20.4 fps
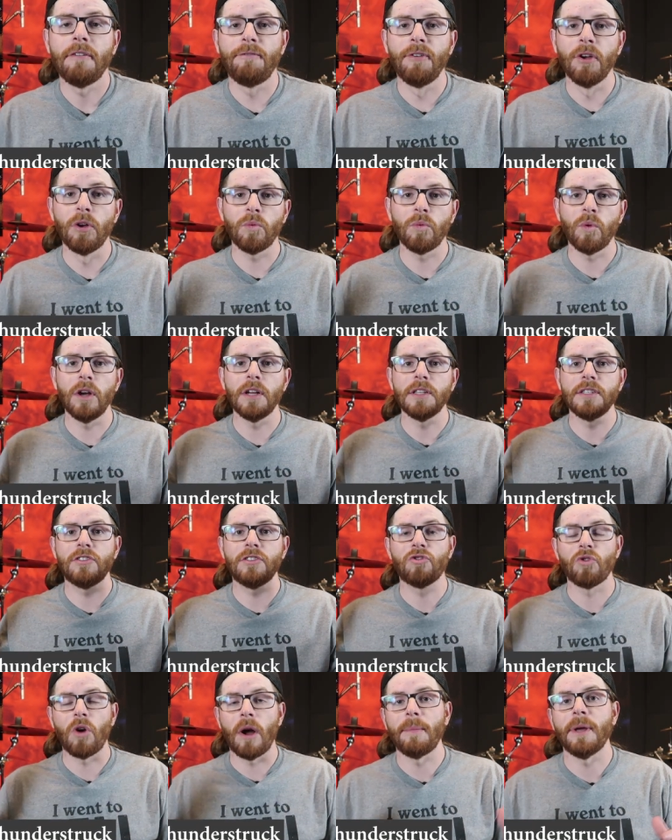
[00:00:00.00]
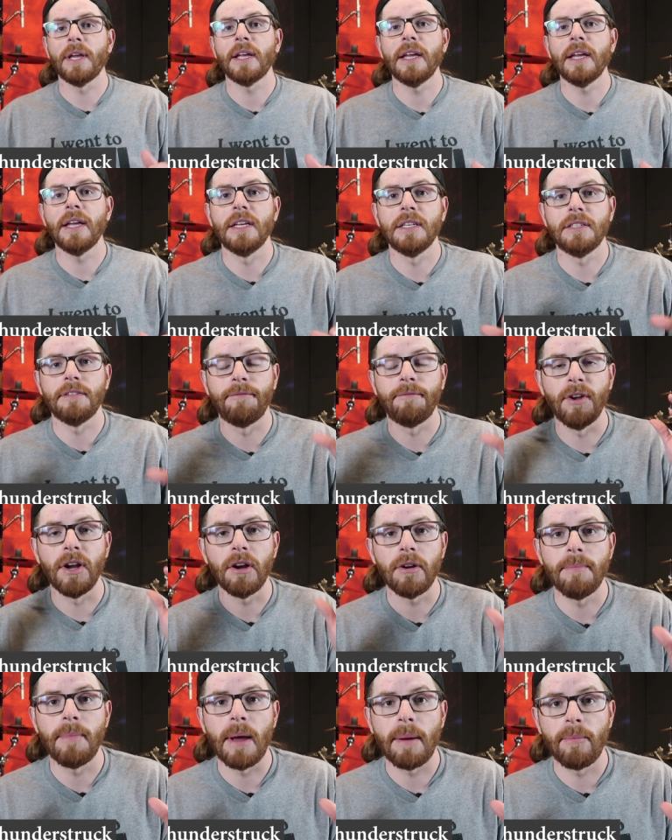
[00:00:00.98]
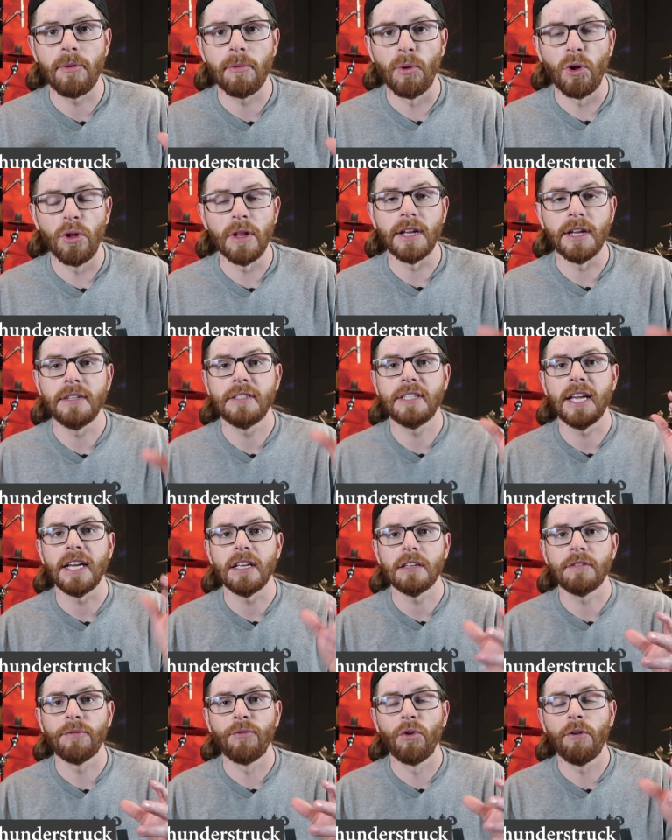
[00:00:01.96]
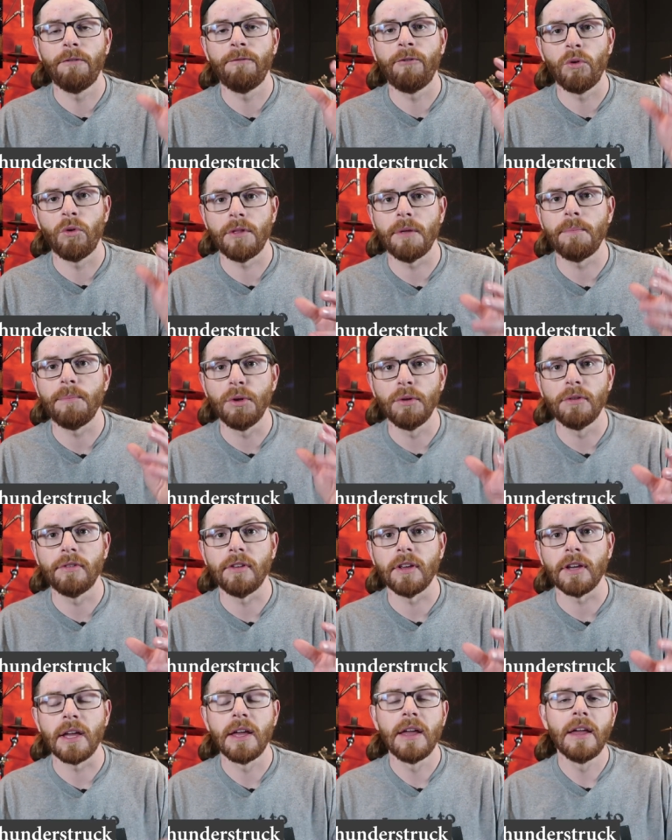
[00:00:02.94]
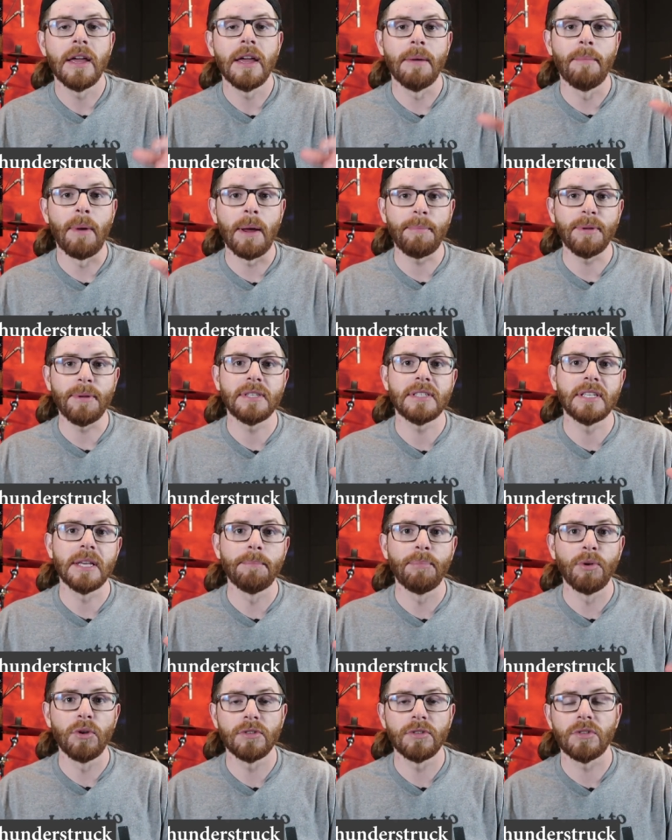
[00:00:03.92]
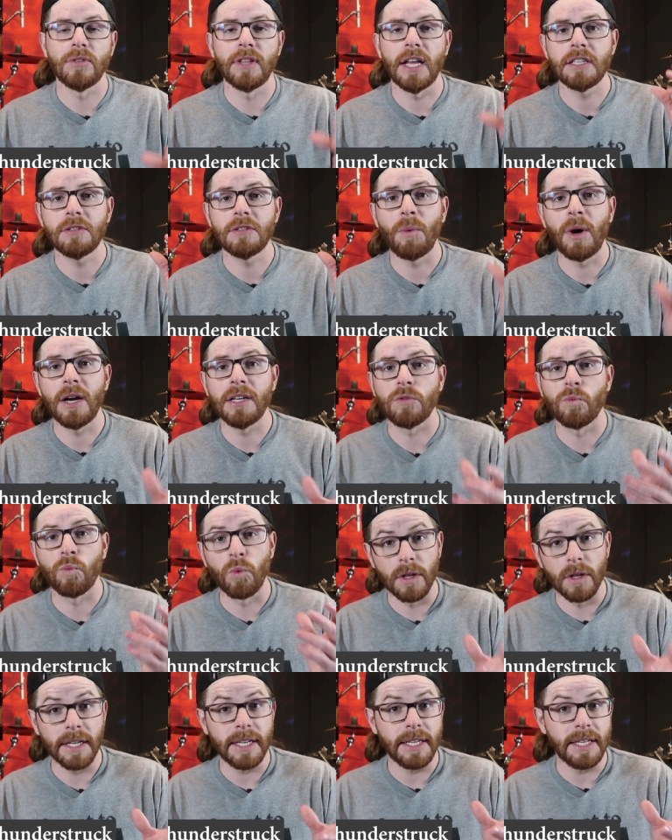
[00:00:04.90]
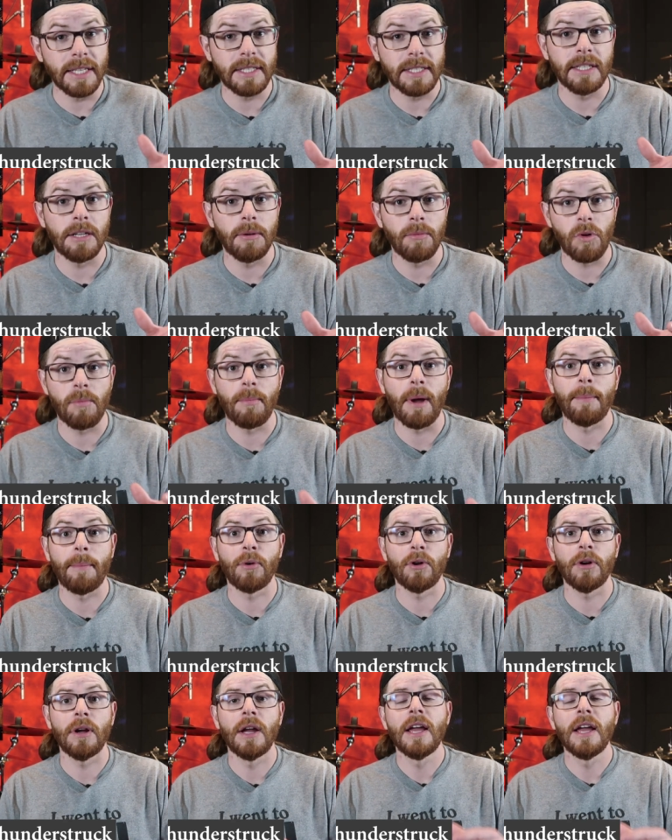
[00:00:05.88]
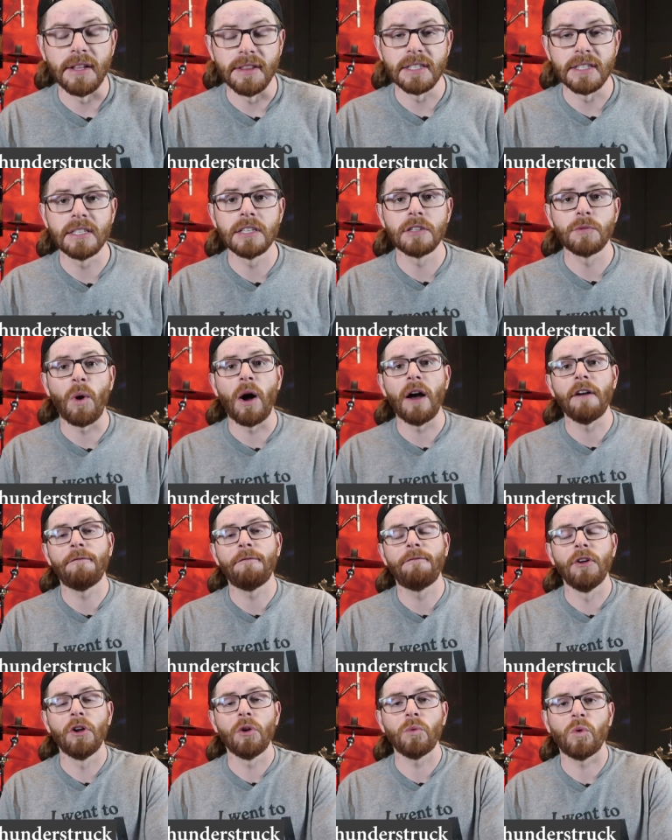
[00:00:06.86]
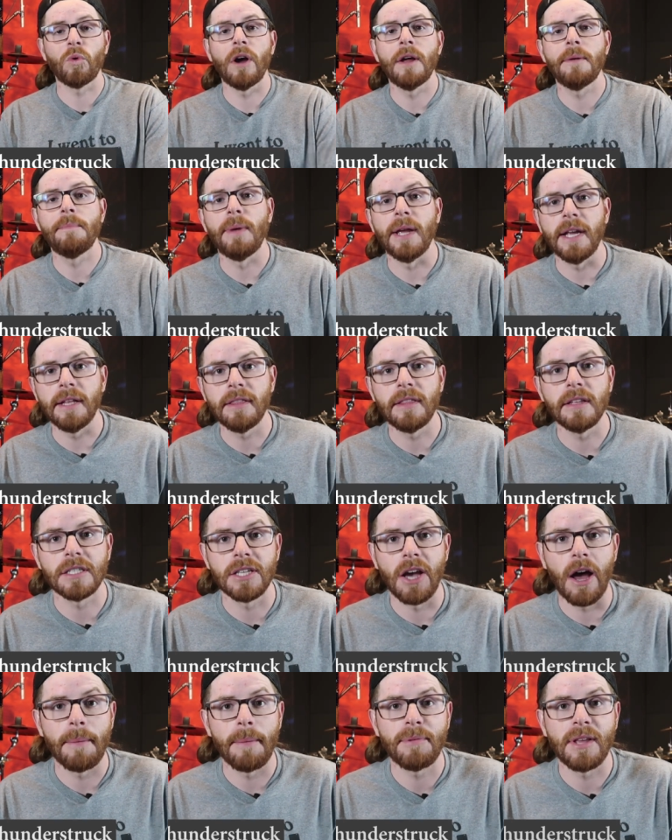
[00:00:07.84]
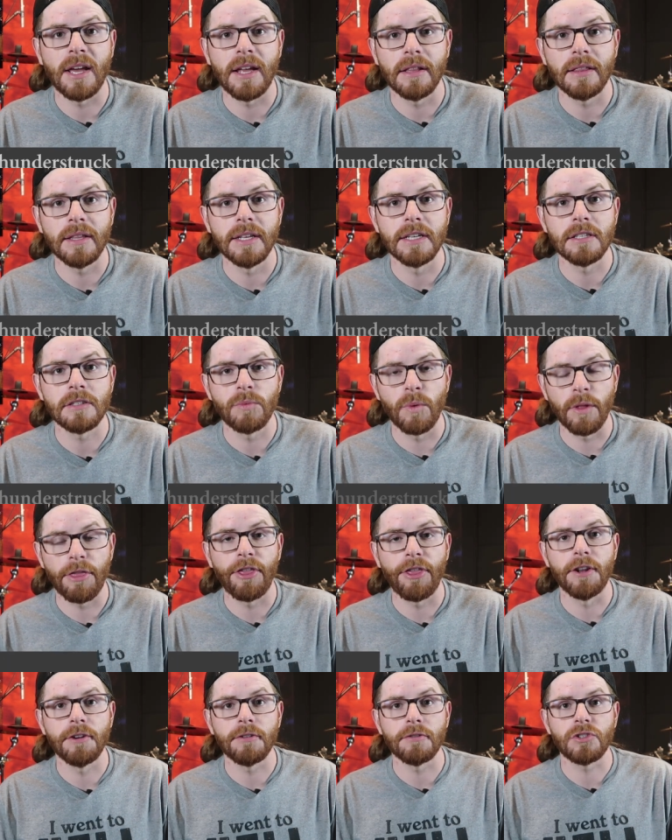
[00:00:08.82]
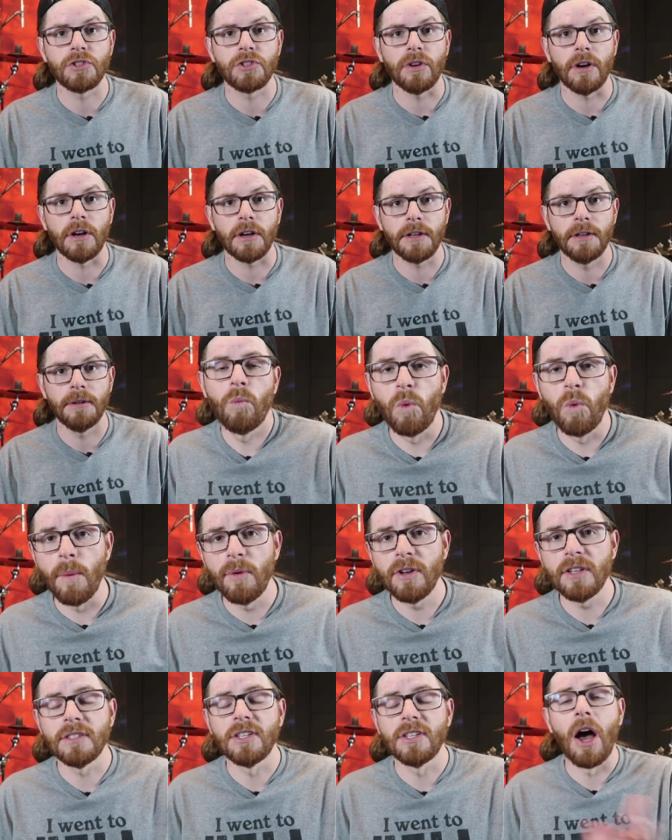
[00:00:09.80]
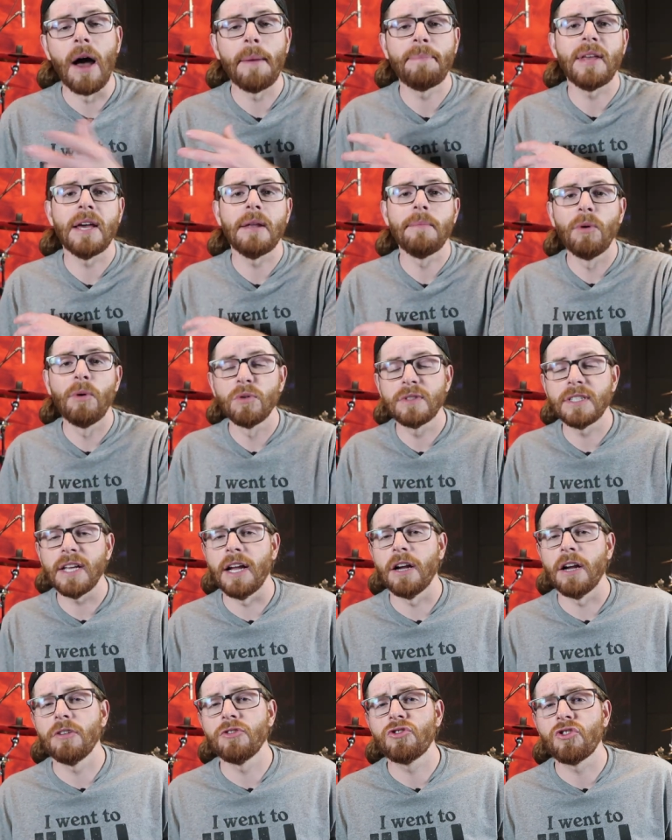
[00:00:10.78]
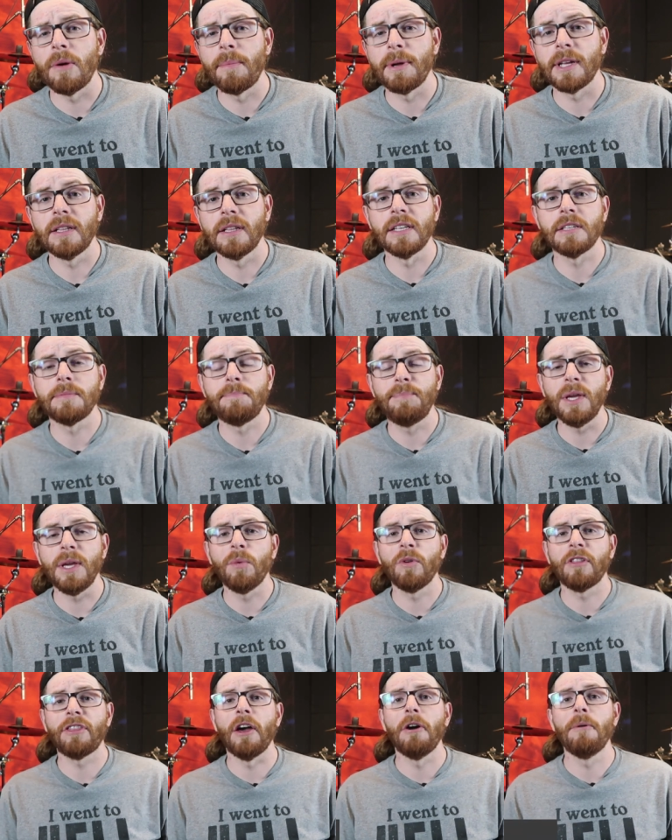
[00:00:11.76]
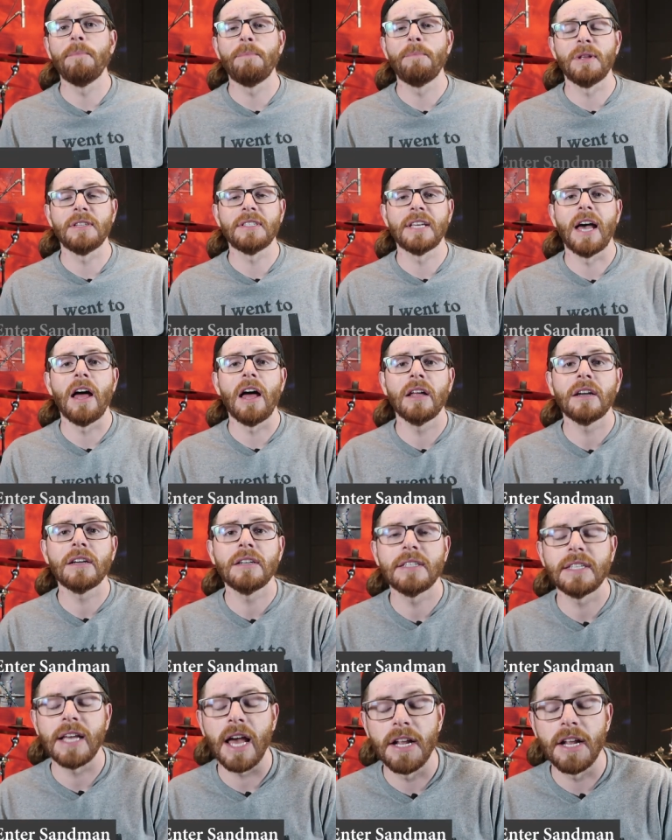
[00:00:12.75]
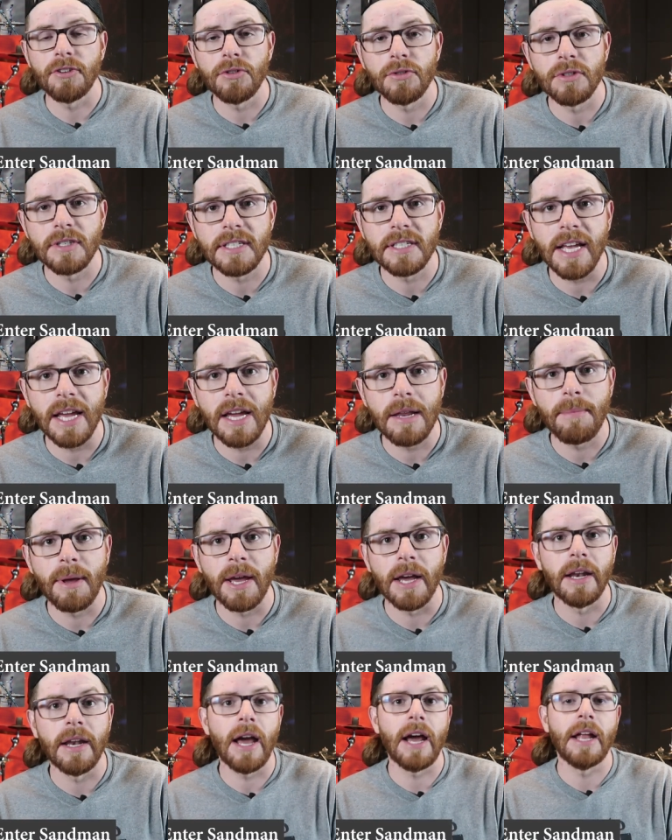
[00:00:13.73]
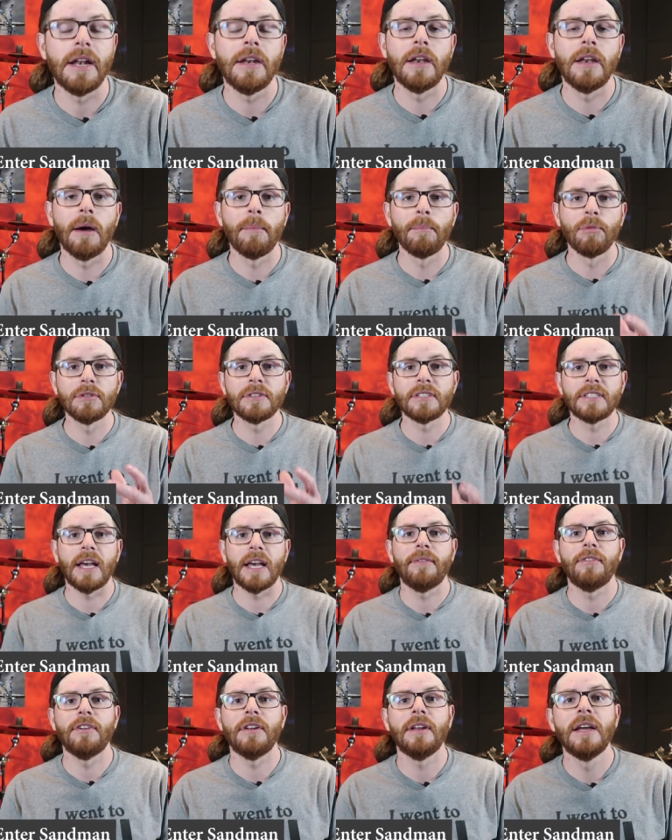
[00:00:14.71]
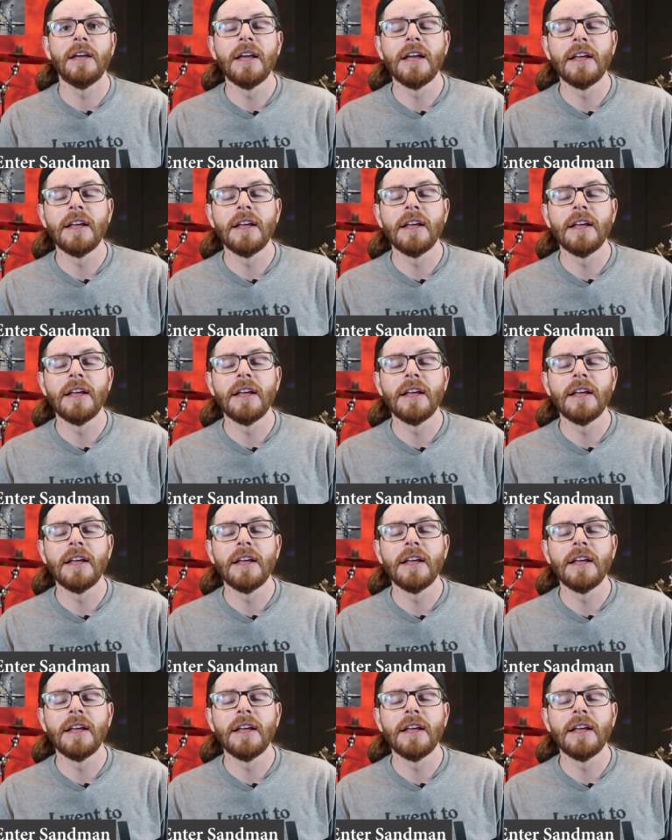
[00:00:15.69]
Phil Rudd's drumming is very memorable and tasteful for the music. It might be simple, so that's why it's really easy to remember, and this is why Phil Rudd made the top 10 list with Thunderstruck. What would a top 10 most air drumming list be without Metallica's Enter Sandman? At number 7,